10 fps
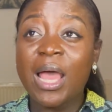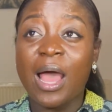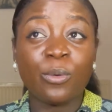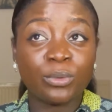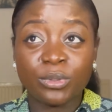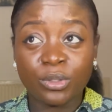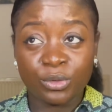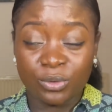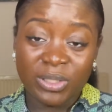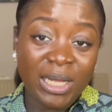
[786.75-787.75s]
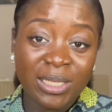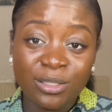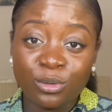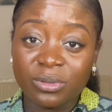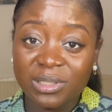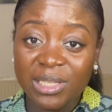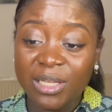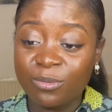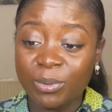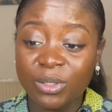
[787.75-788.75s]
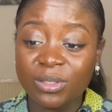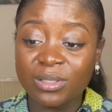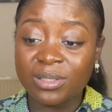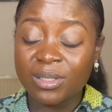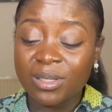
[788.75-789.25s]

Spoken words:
I would not do that. That's unsafe. Because